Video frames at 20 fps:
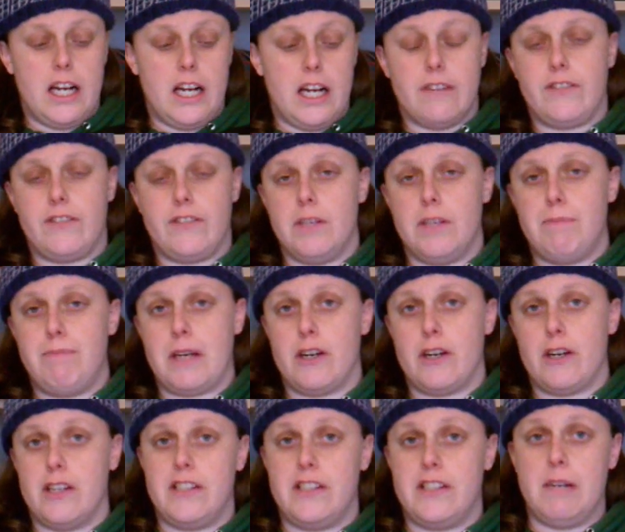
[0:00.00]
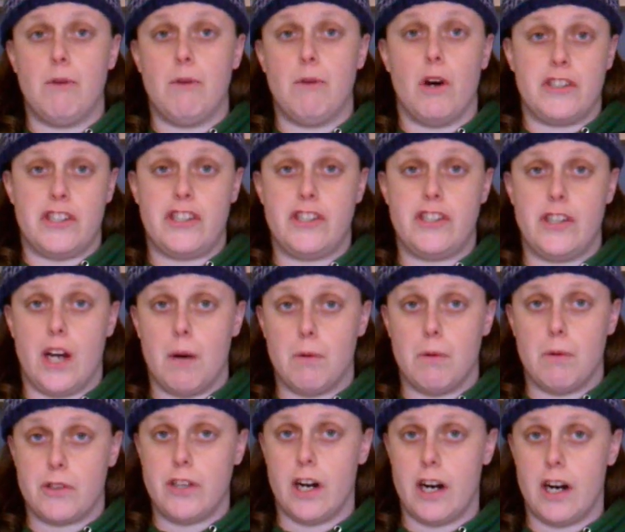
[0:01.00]
loved it because it was a Star
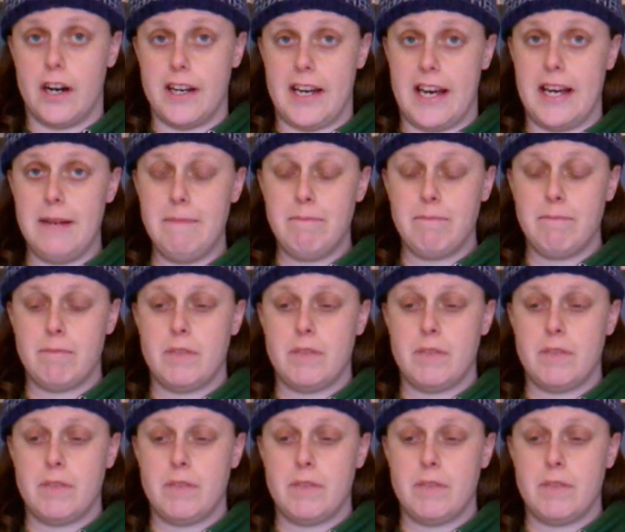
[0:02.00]
Wars tie-in.